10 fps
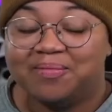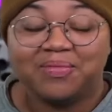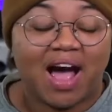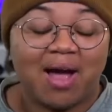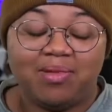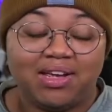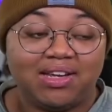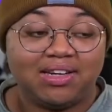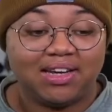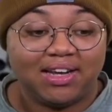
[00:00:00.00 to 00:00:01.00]

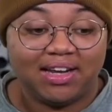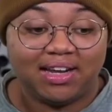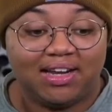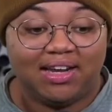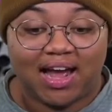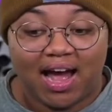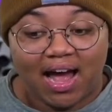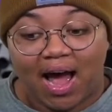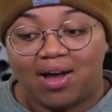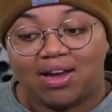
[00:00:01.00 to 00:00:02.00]
mean,
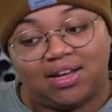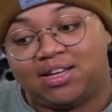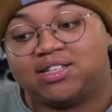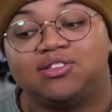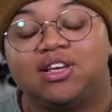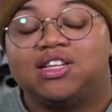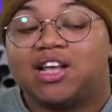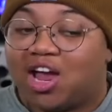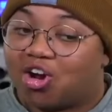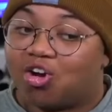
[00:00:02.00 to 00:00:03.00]
his
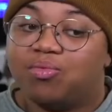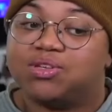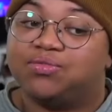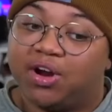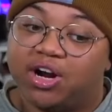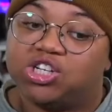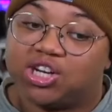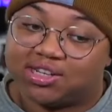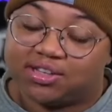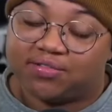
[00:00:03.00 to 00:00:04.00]
anger was very
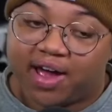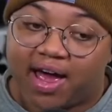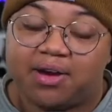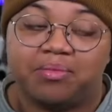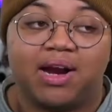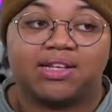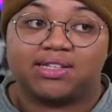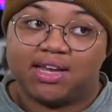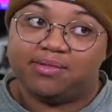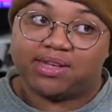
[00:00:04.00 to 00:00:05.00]
justified, but at the
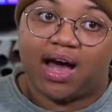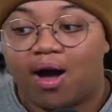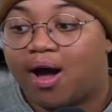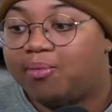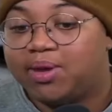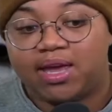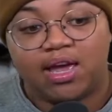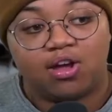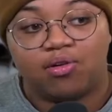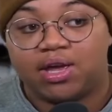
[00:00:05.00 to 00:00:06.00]
same time, we can't
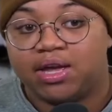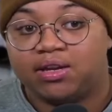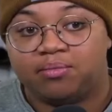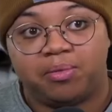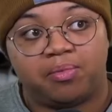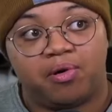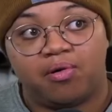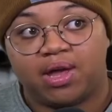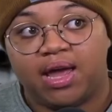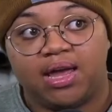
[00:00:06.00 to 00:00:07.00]
go killing people,
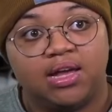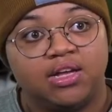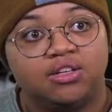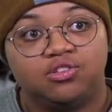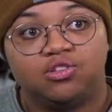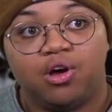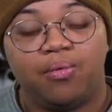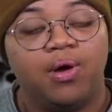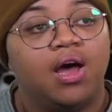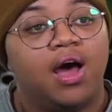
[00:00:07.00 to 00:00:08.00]
okay? So
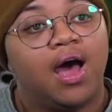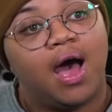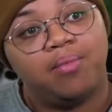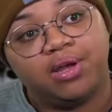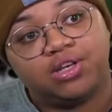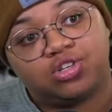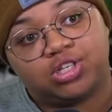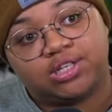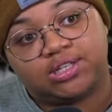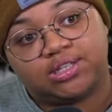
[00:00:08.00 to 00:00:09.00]
I'm interested
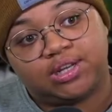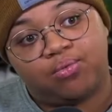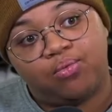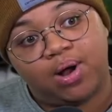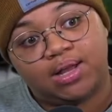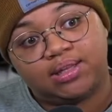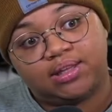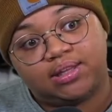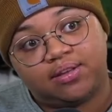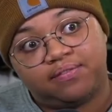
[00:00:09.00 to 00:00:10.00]
to see what
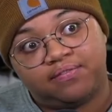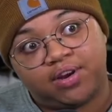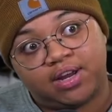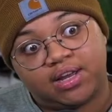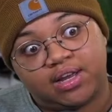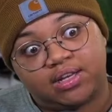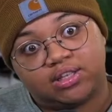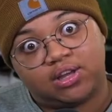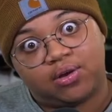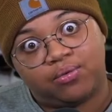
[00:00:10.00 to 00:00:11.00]
the frick is
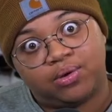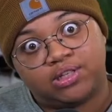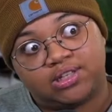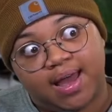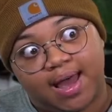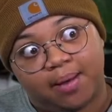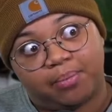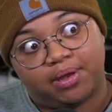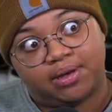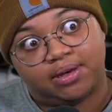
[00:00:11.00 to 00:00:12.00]
going to
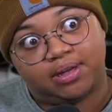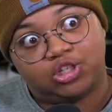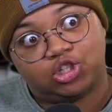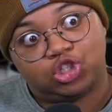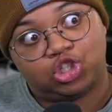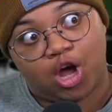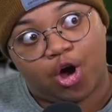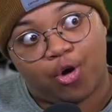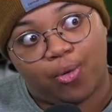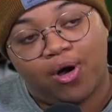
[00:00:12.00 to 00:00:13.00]
happen. So